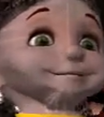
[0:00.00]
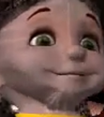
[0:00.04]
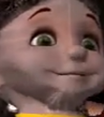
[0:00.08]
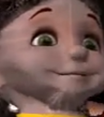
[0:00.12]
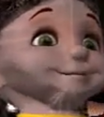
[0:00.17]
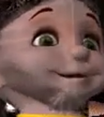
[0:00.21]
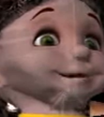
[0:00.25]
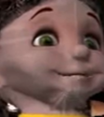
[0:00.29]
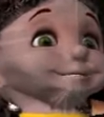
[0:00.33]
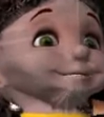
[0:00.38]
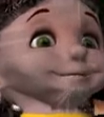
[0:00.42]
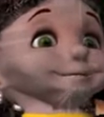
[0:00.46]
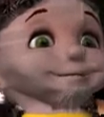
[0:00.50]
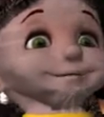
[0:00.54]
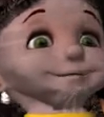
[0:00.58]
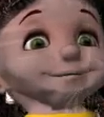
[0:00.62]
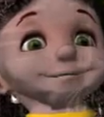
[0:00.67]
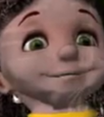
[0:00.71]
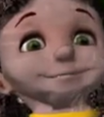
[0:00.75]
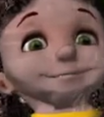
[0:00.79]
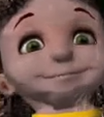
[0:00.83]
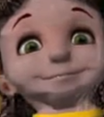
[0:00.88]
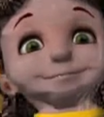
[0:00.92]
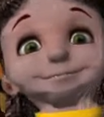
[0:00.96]
suggested,
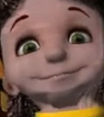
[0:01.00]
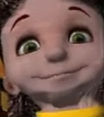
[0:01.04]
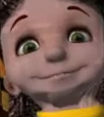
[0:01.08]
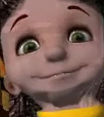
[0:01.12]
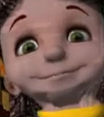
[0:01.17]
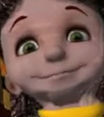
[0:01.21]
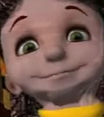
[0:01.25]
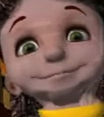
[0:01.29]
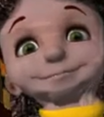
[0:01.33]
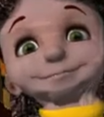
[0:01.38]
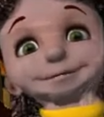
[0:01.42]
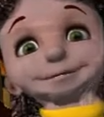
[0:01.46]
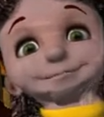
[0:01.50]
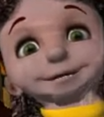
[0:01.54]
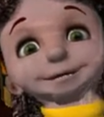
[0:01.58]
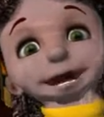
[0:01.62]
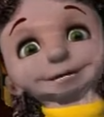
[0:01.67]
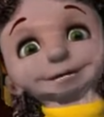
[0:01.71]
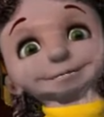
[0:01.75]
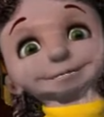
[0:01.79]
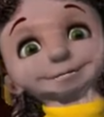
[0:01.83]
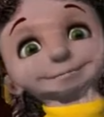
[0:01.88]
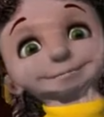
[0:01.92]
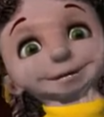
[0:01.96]
and
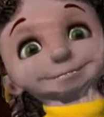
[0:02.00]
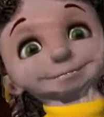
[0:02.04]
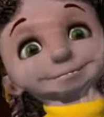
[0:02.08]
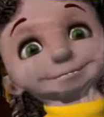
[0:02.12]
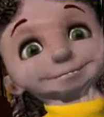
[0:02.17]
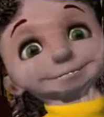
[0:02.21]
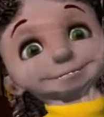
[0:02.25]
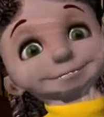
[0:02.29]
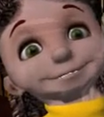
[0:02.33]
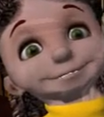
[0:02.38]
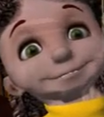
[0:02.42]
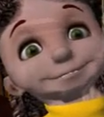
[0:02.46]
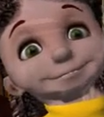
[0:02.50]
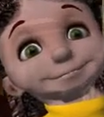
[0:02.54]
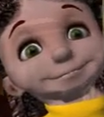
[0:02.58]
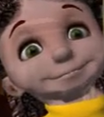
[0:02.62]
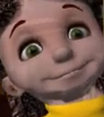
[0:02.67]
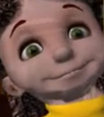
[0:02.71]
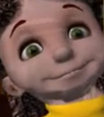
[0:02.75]
boil the rind.